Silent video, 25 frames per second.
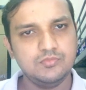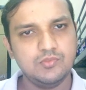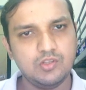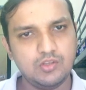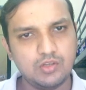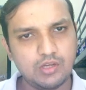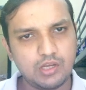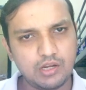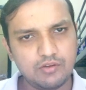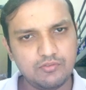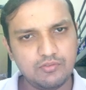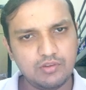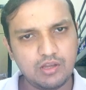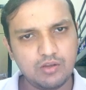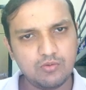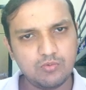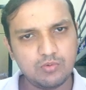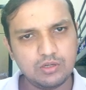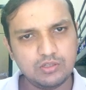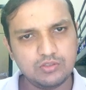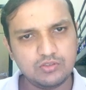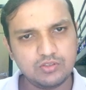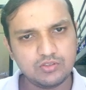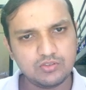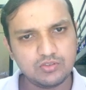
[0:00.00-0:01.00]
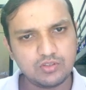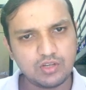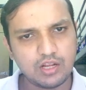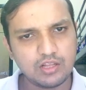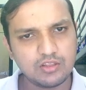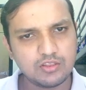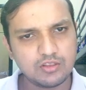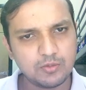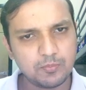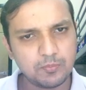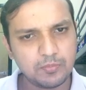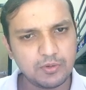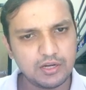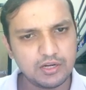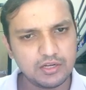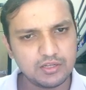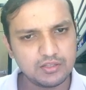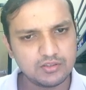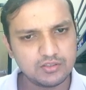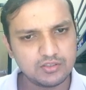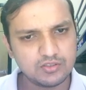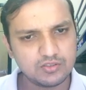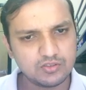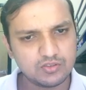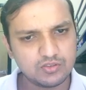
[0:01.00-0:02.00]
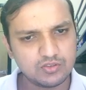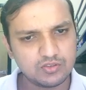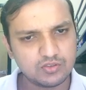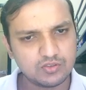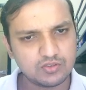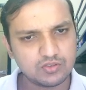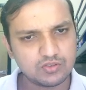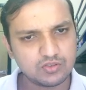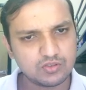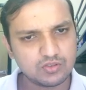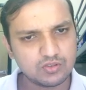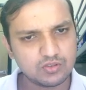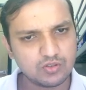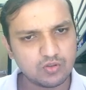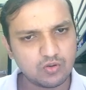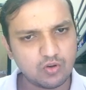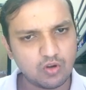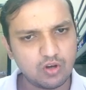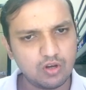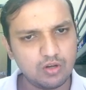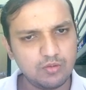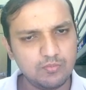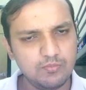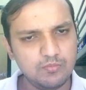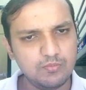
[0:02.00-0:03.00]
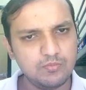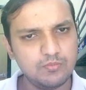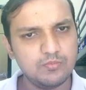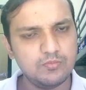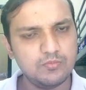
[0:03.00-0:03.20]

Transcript: Can we have 169 triplet in this column?